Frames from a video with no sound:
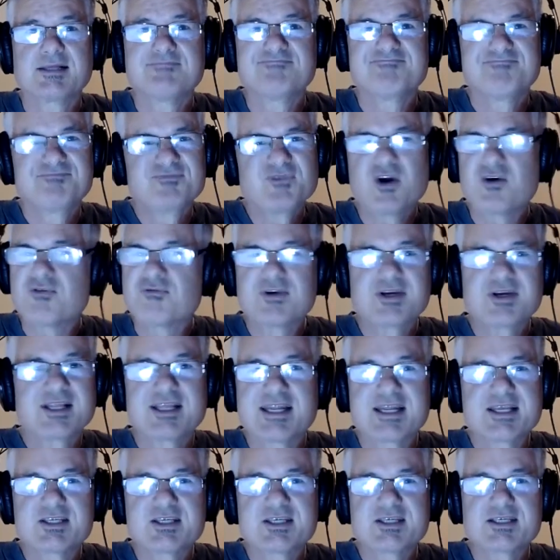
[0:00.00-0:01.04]
not really
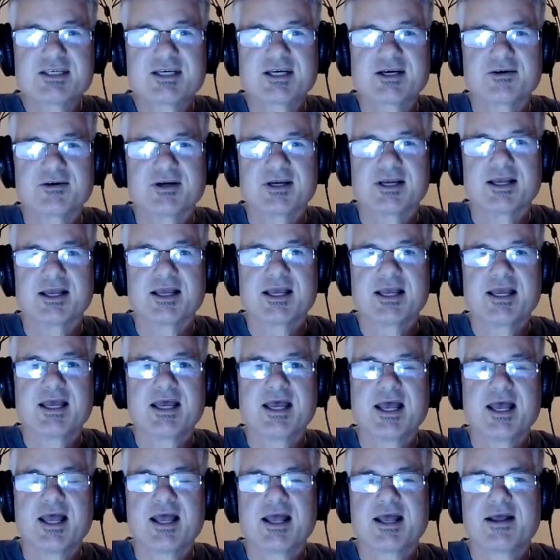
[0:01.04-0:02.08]
necessary.
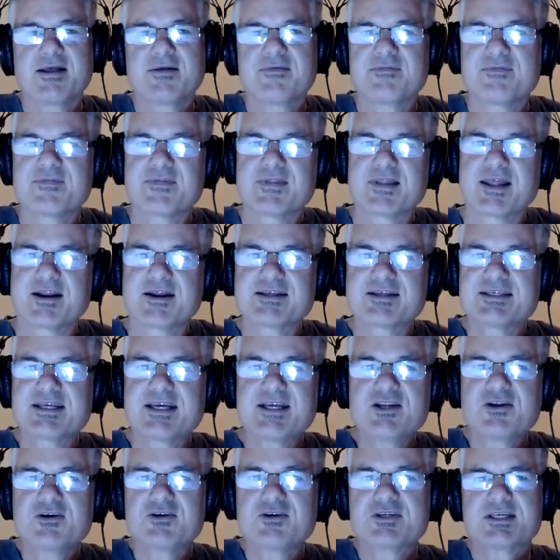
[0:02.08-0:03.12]
And I say
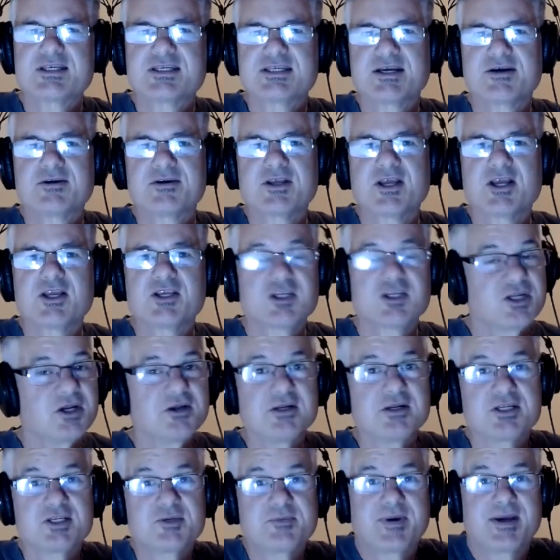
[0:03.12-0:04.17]
not necessary, you don't
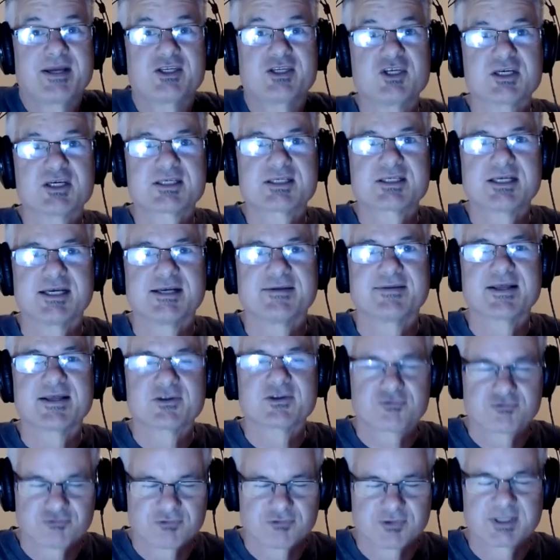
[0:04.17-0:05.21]
need to pay GST. That's
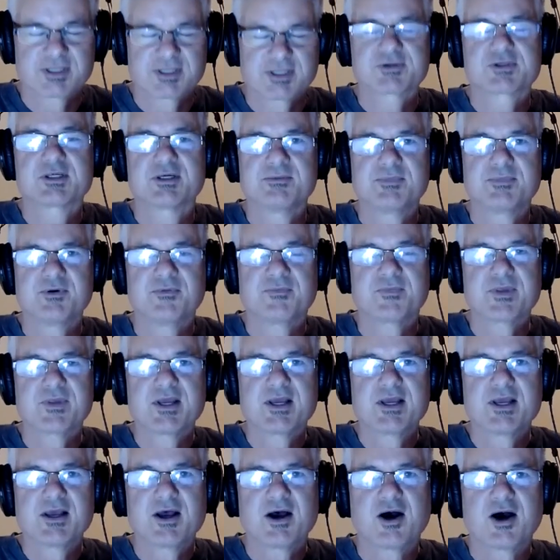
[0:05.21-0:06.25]
real simple.
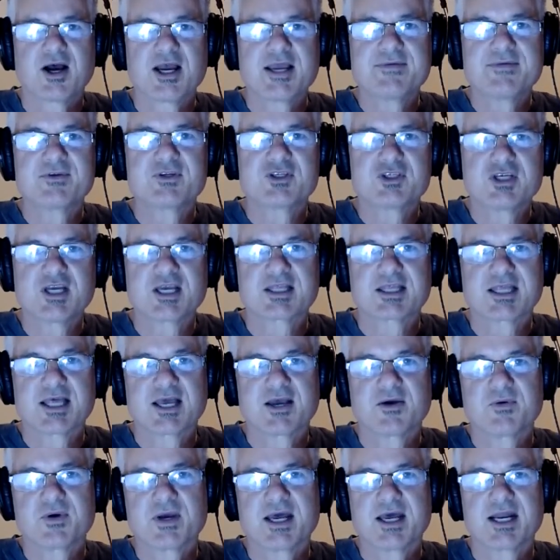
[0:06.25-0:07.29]
I even checked
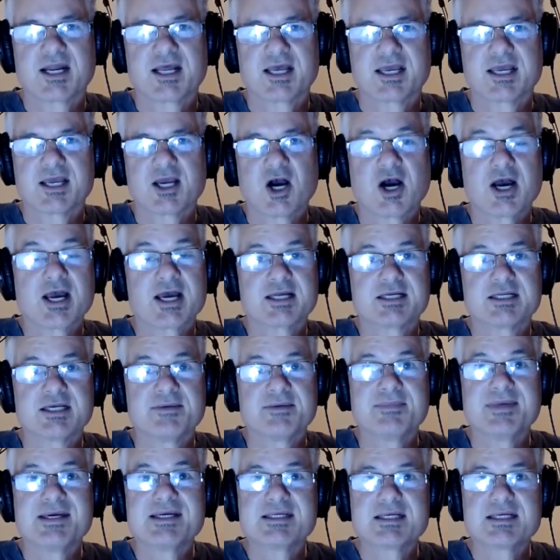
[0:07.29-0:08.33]
that at a IRD
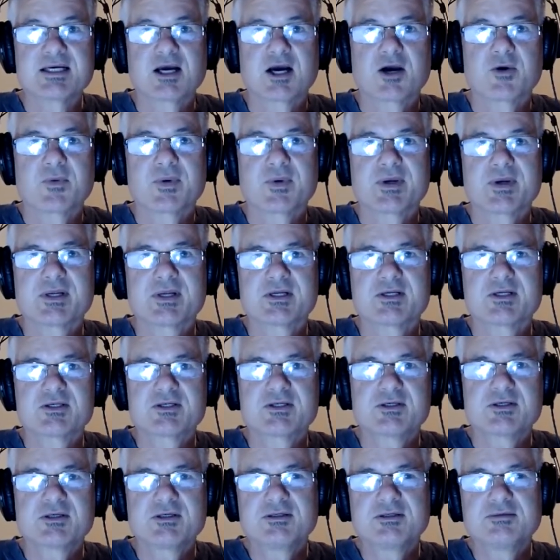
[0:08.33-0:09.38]
meeting I went to.
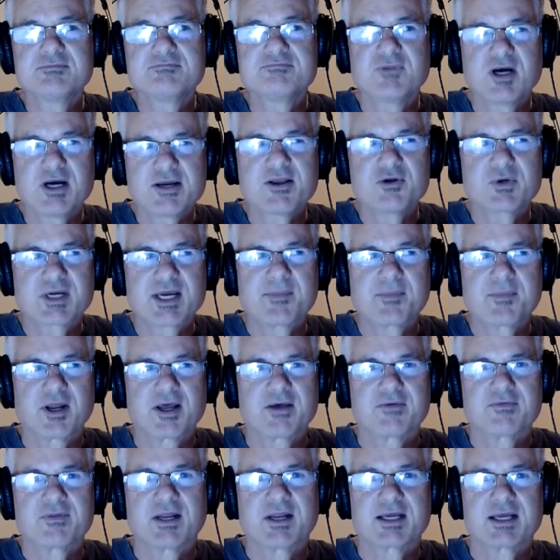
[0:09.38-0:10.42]
I've gone to a couple
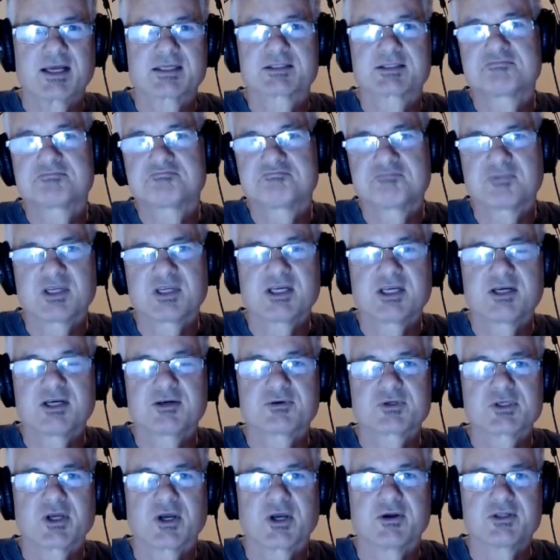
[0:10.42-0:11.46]
over the last year or
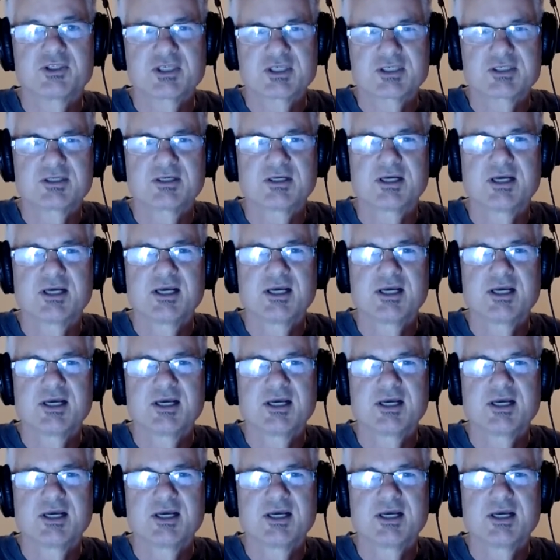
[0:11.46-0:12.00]
so, just to